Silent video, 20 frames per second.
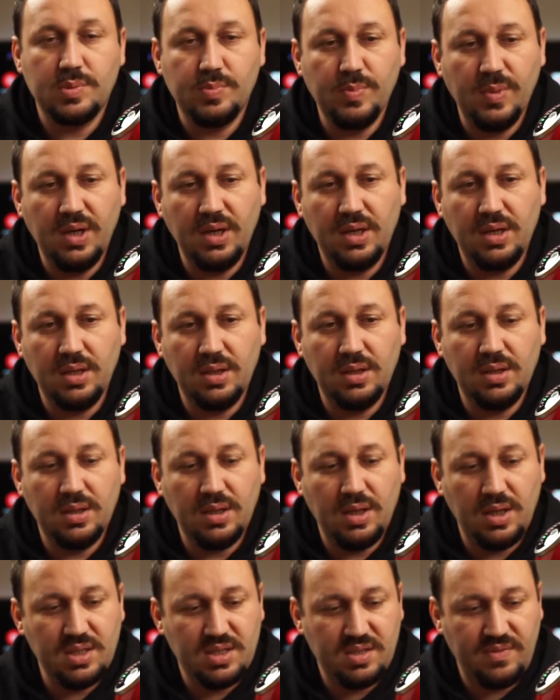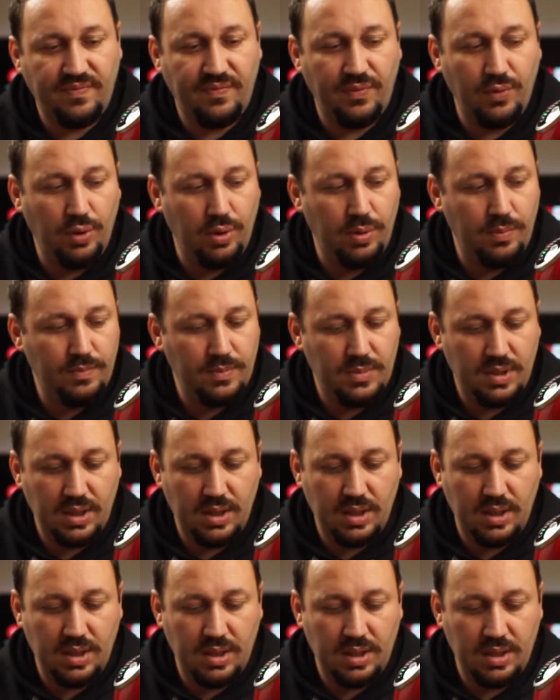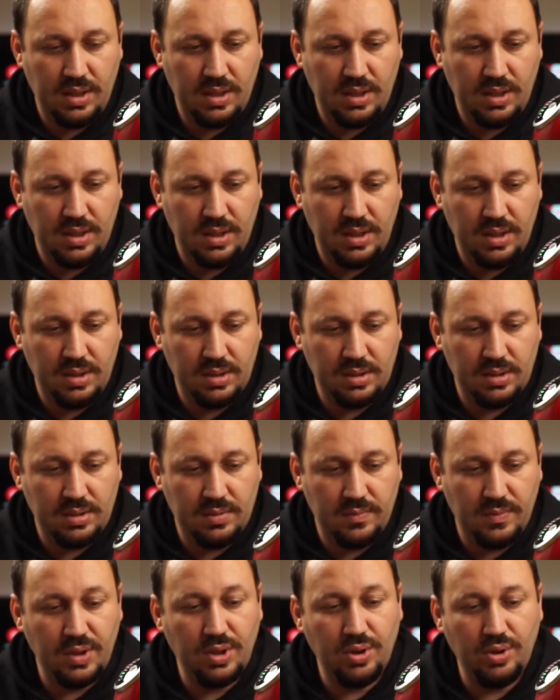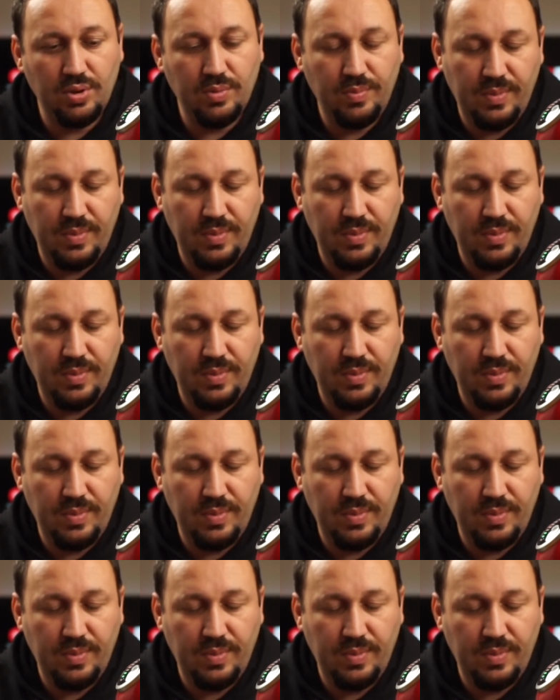Making nice foam, and when you